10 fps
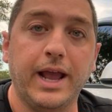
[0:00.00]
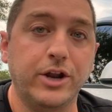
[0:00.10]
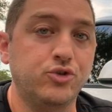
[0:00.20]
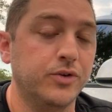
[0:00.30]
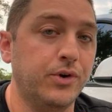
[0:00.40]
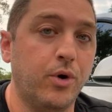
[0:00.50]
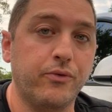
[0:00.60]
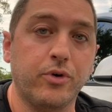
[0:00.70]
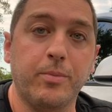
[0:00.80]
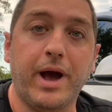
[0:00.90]
and driven
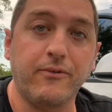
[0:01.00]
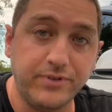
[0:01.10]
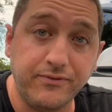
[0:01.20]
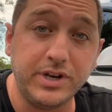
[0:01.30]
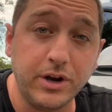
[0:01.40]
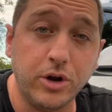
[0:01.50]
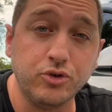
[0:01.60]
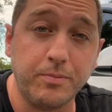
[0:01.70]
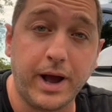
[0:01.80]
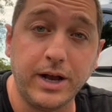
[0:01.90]
over about
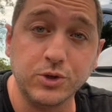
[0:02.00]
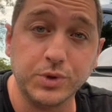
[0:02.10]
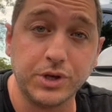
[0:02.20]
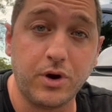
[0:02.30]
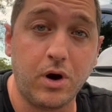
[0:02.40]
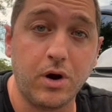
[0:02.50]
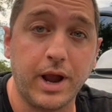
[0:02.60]
1,500 miles with the car,